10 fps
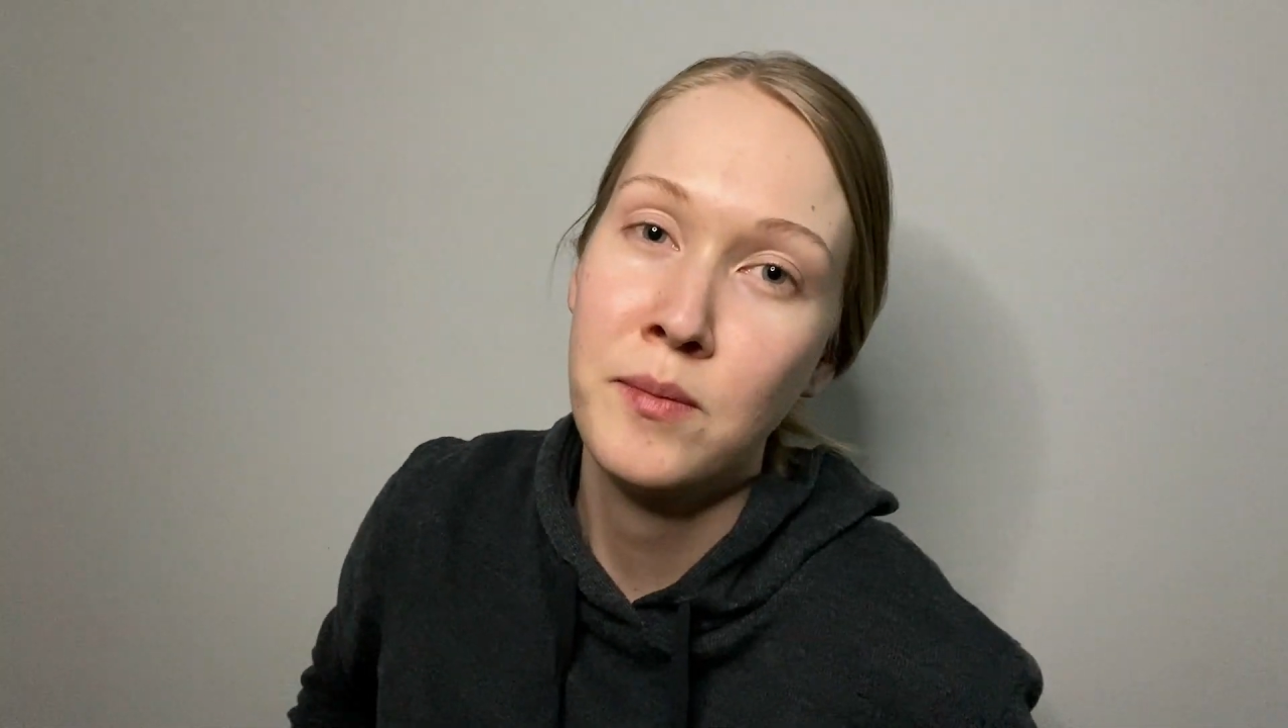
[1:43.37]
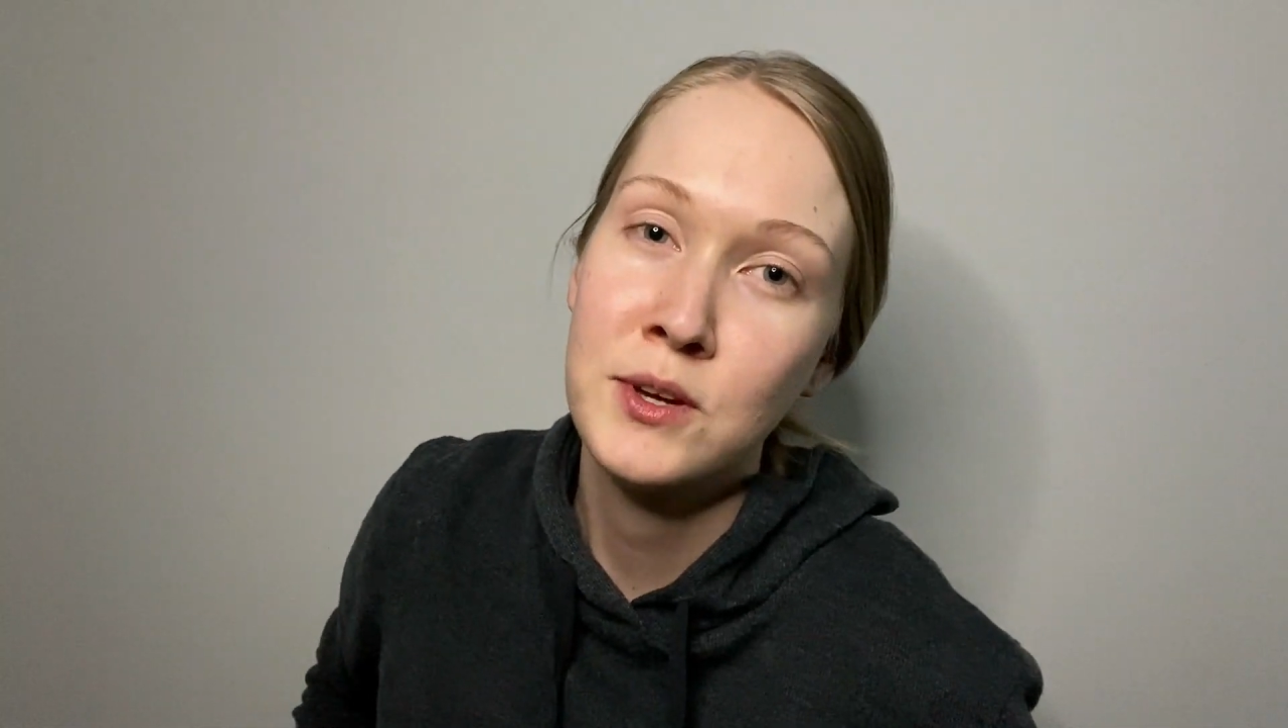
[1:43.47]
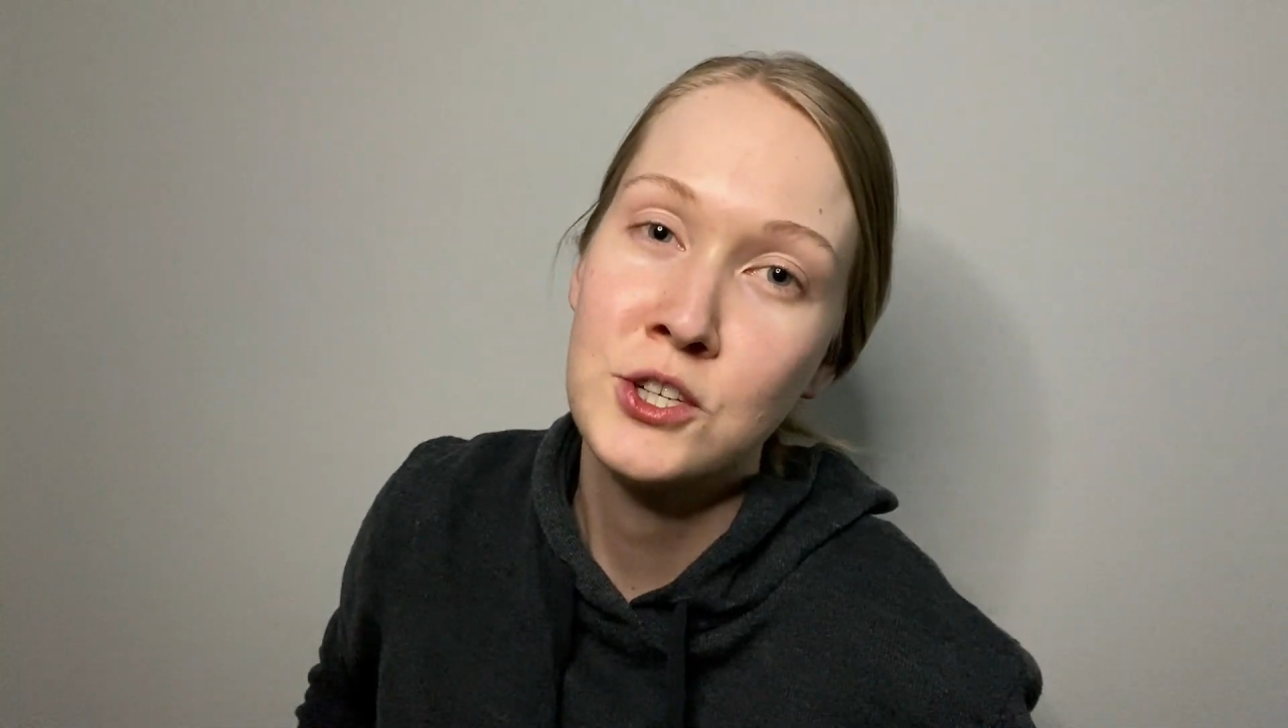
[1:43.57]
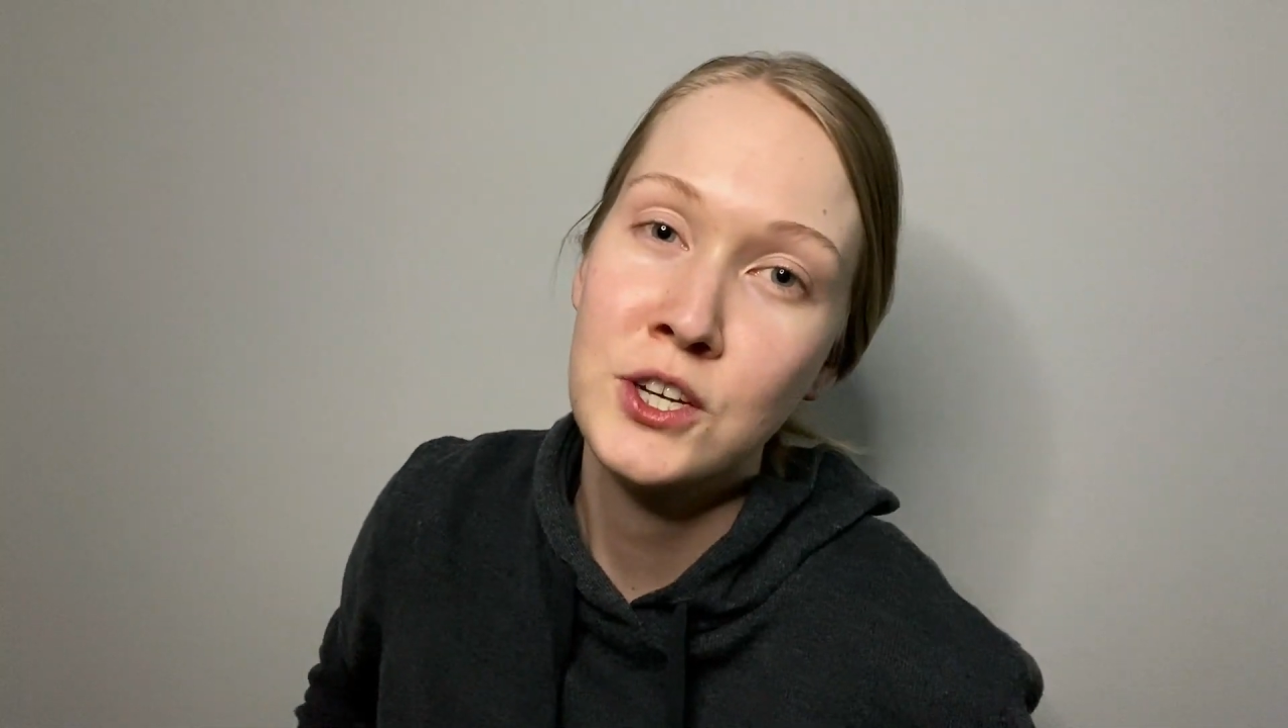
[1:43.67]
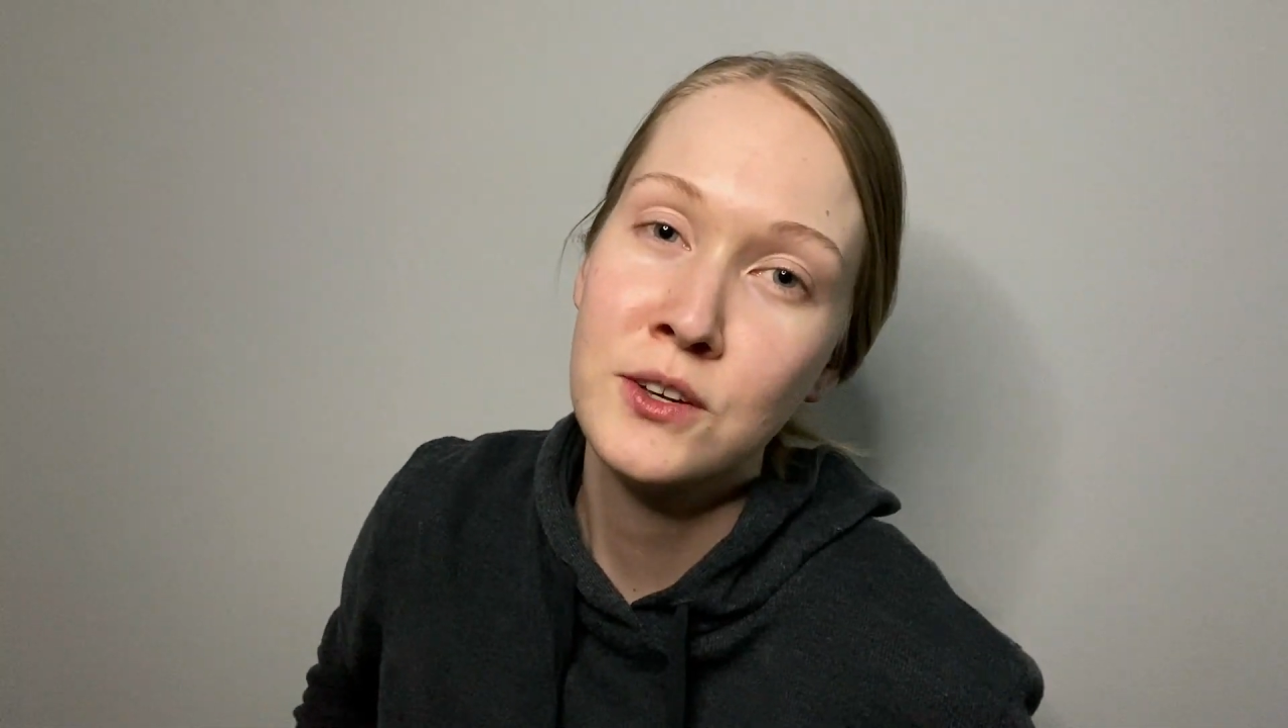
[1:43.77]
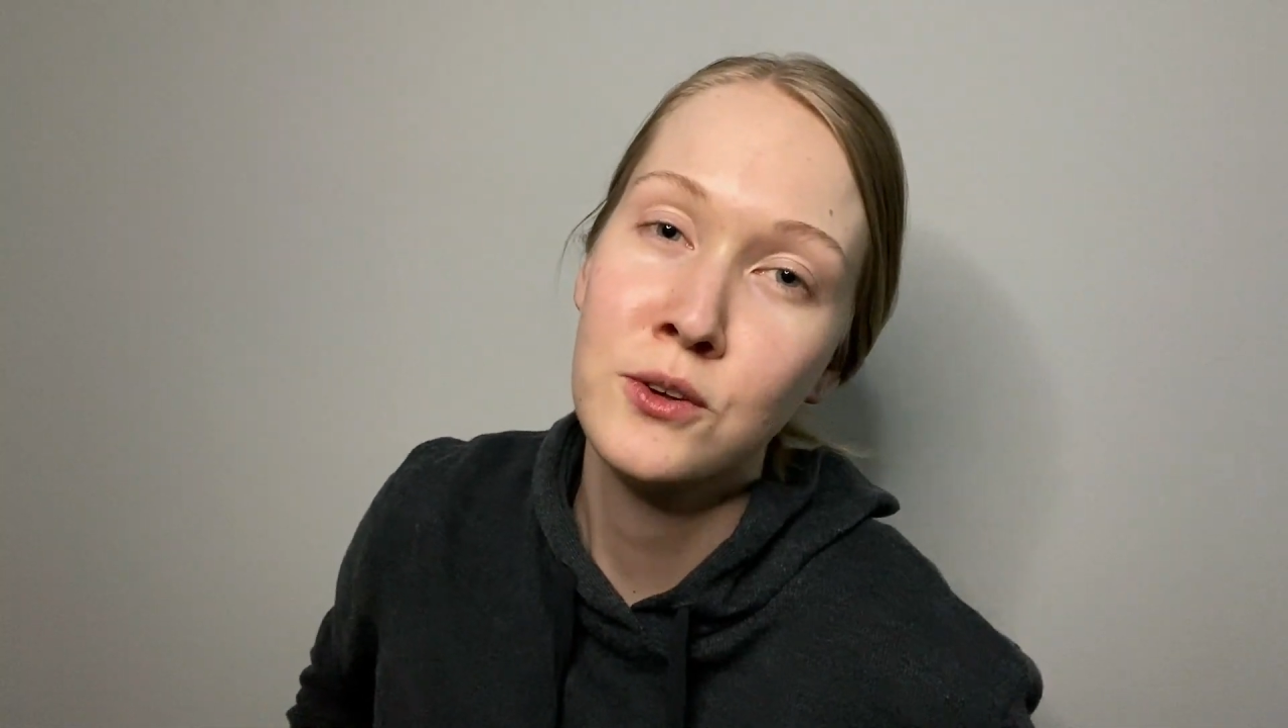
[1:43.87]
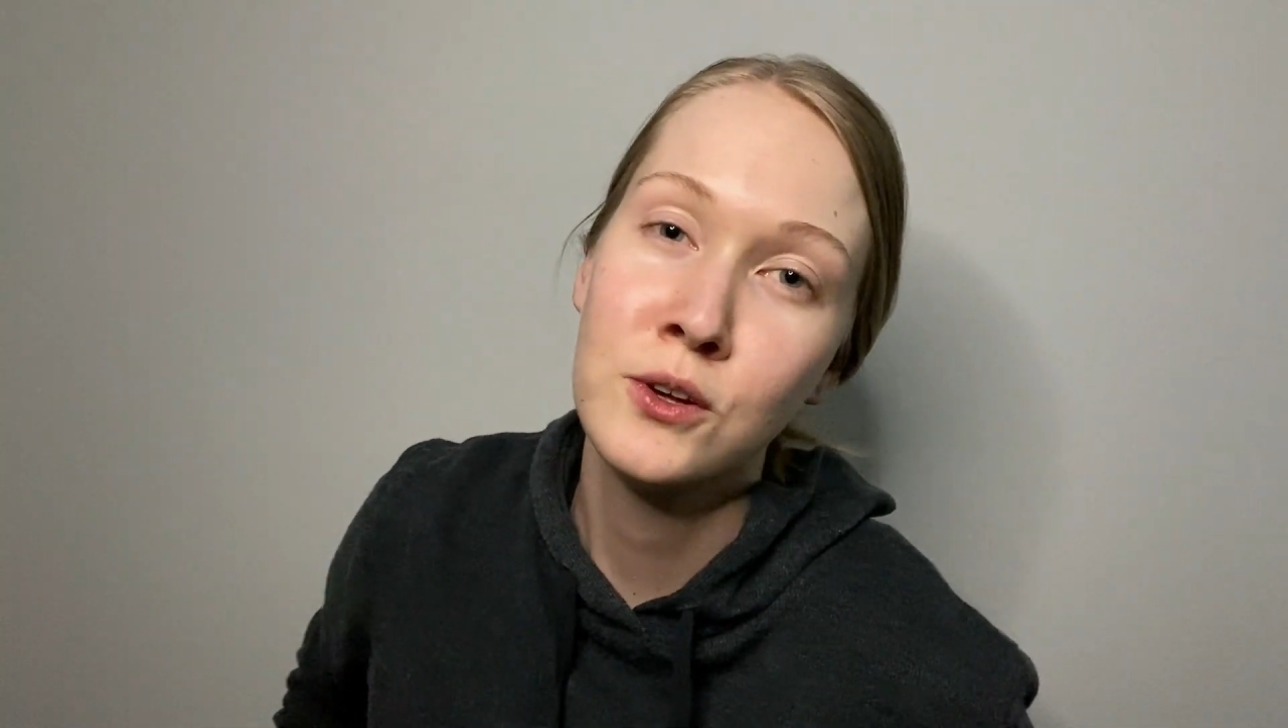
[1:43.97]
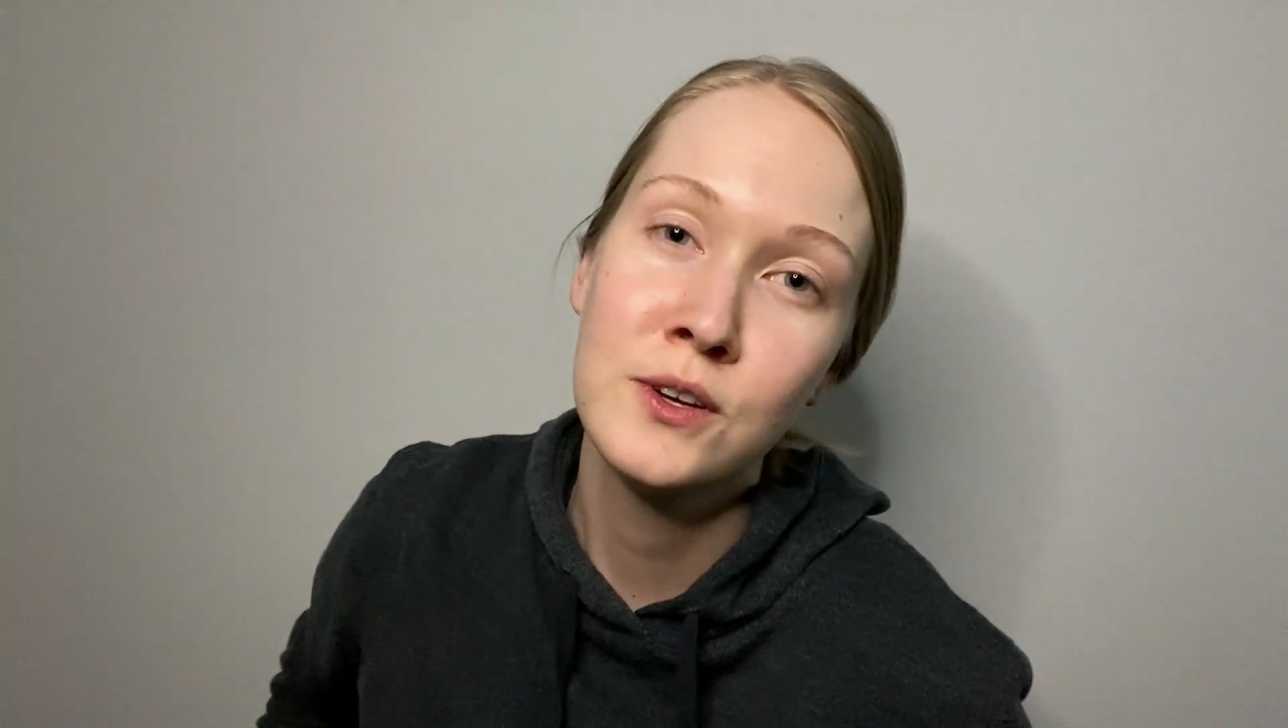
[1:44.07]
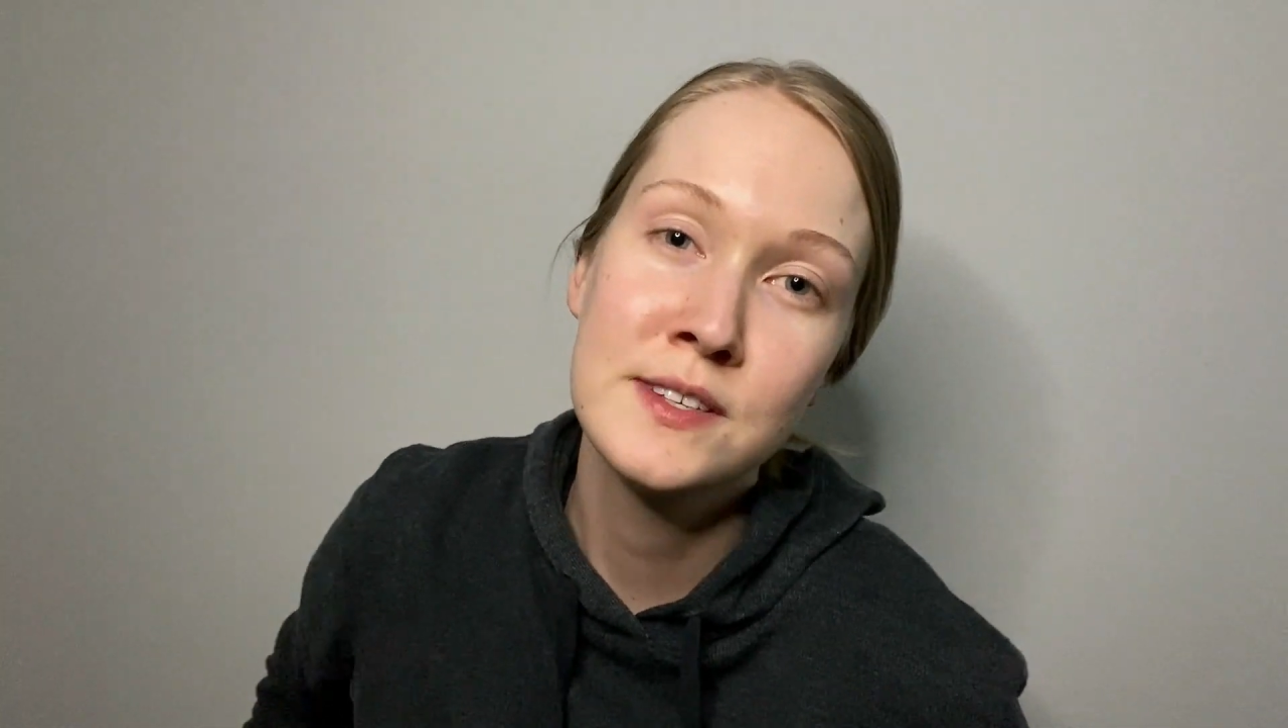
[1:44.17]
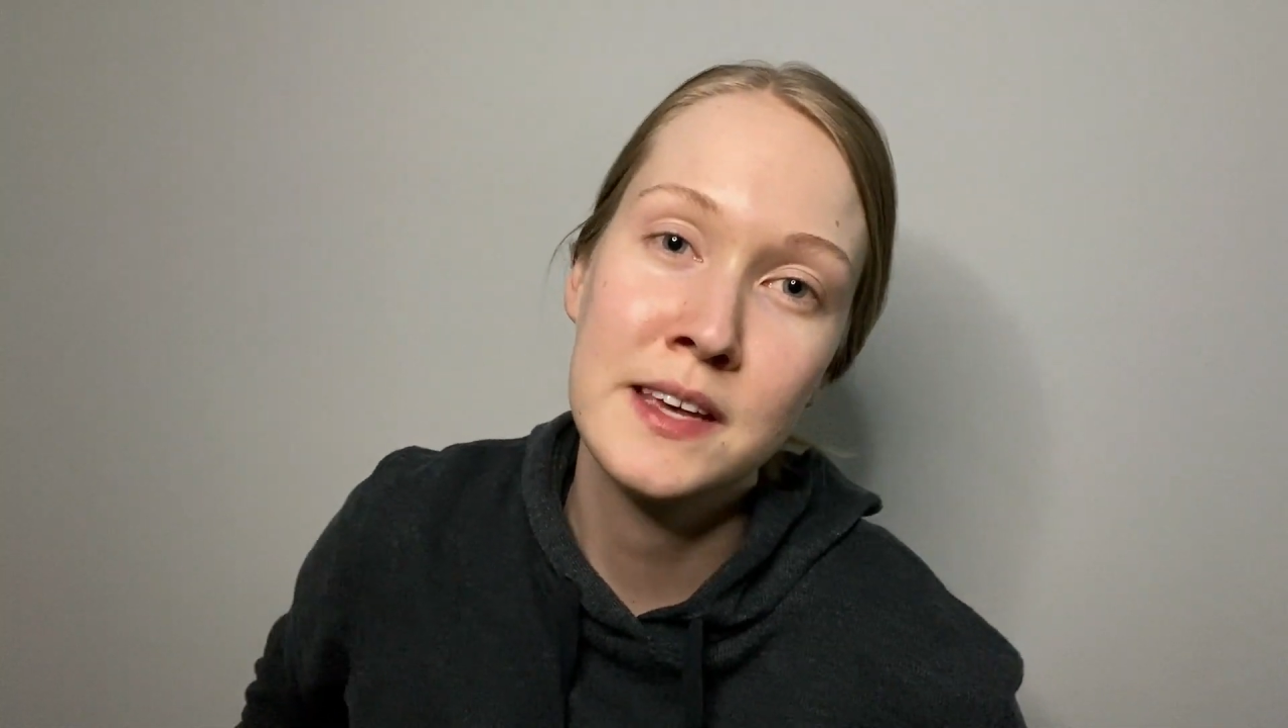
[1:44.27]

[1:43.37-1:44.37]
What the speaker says: be shingles